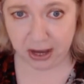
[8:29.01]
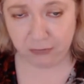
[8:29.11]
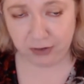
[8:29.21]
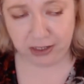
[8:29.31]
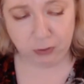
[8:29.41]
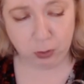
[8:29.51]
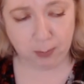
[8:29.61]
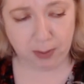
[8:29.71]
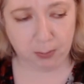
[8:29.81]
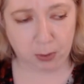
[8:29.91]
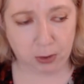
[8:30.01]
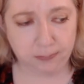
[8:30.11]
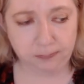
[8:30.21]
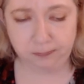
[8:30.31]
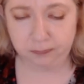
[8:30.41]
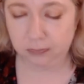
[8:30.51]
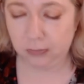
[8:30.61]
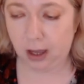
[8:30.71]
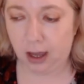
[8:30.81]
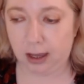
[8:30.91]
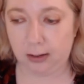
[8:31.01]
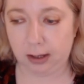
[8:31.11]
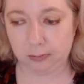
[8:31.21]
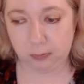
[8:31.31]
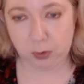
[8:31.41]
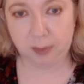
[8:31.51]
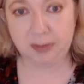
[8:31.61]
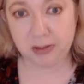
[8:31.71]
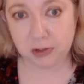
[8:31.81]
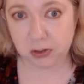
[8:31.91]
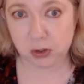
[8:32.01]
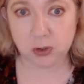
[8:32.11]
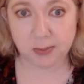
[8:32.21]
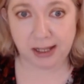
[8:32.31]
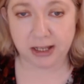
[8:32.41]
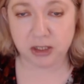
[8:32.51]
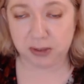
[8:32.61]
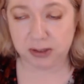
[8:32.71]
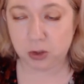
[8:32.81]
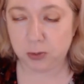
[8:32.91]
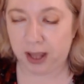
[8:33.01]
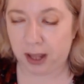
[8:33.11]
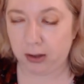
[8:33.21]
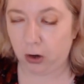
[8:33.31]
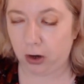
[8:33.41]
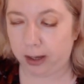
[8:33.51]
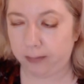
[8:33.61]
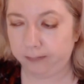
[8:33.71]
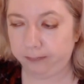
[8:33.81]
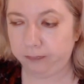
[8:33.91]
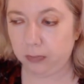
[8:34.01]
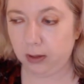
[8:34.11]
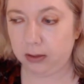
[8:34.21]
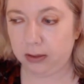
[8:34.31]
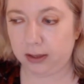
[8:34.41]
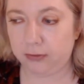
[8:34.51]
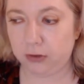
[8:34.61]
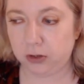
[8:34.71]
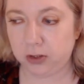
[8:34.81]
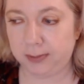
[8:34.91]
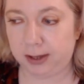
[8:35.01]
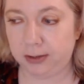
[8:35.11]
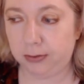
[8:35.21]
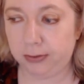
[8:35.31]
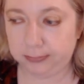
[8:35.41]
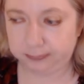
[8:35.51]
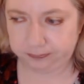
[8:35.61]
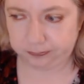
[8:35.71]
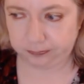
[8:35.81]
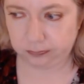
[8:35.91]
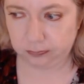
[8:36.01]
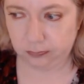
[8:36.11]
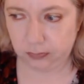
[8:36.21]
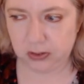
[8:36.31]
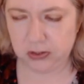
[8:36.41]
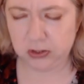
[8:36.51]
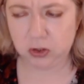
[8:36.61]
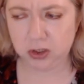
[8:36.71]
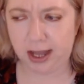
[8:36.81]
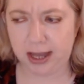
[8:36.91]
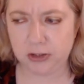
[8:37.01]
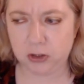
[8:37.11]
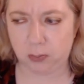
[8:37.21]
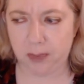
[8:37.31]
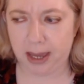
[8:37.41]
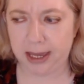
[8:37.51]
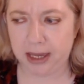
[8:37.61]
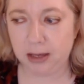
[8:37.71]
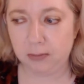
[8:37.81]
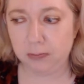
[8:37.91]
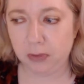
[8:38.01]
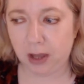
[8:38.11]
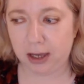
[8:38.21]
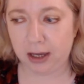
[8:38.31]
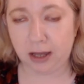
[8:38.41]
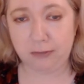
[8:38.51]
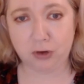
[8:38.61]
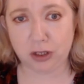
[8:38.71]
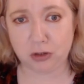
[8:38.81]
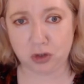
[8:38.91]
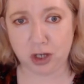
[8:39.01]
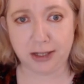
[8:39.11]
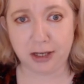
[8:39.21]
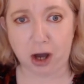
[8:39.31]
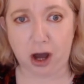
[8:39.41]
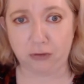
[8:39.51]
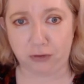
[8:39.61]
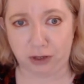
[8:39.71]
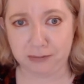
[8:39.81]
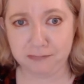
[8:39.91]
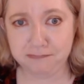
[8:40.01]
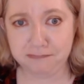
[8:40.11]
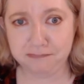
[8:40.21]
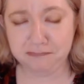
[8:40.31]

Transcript: Now, if any of you remember, 3 months, so this was my last month of japancrate. The first month, this is July, so May, I got friggin' jelly coffee.